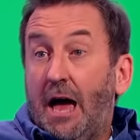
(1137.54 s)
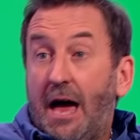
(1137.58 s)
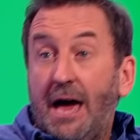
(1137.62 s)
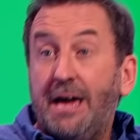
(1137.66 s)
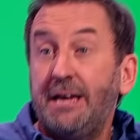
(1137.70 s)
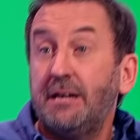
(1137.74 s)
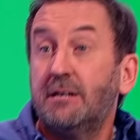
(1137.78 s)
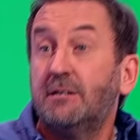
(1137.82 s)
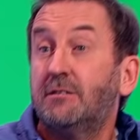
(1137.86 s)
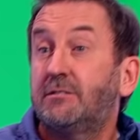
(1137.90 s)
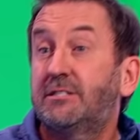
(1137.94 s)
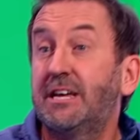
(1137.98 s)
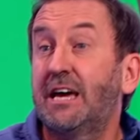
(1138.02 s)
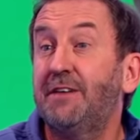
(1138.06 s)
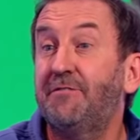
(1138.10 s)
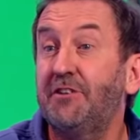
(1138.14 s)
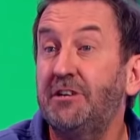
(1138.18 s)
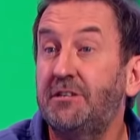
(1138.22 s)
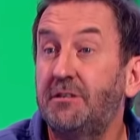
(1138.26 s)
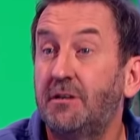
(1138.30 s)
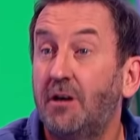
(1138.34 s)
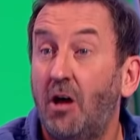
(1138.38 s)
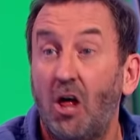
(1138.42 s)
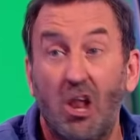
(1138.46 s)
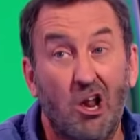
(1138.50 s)
Hey, David,
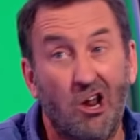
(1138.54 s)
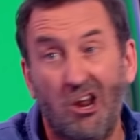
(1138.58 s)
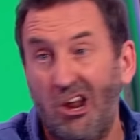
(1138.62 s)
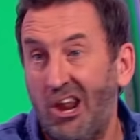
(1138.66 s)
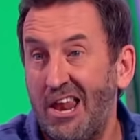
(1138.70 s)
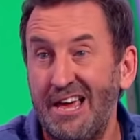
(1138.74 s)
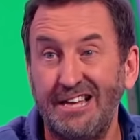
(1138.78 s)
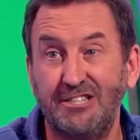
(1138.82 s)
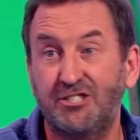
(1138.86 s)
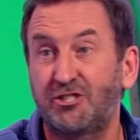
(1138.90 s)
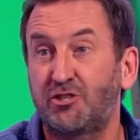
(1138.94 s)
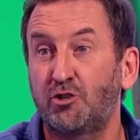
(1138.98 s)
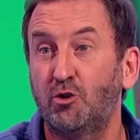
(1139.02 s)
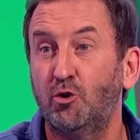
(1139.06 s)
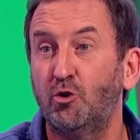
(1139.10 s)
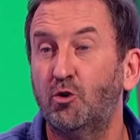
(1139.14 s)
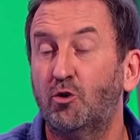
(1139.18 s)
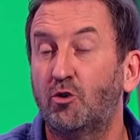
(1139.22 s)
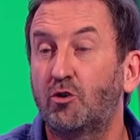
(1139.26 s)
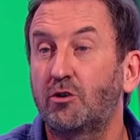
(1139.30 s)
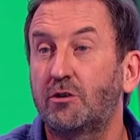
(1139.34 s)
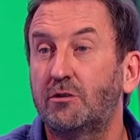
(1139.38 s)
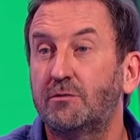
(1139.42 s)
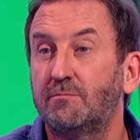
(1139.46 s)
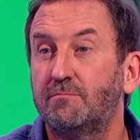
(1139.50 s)
let's
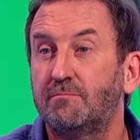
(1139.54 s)
talk.